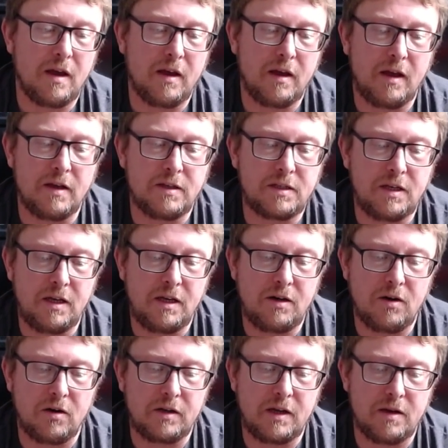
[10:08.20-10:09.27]
SD
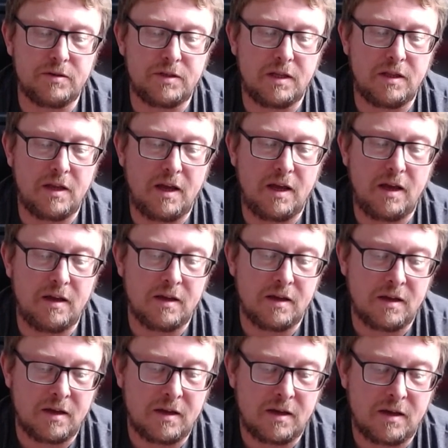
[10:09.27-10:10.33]
card goes in there,
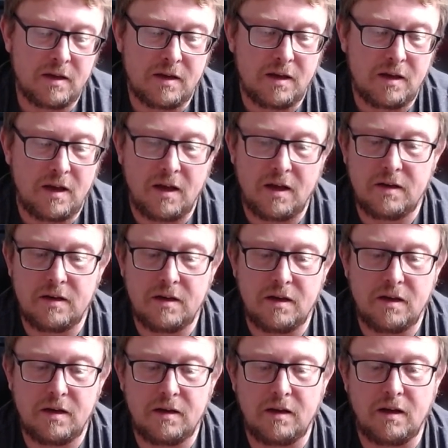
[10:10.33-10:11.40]
and
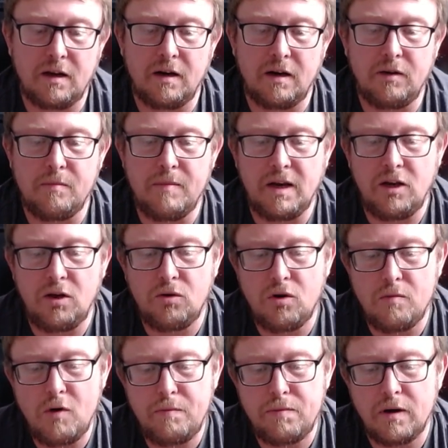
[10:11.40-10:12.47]
a little menu
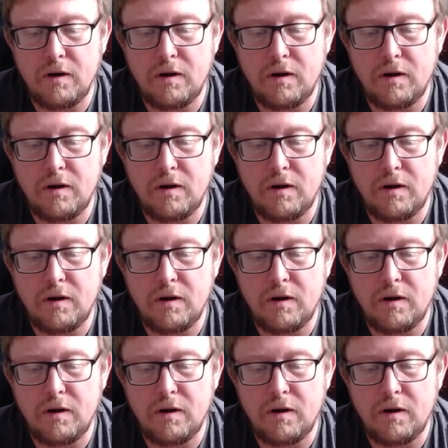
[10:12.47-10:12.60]
come up,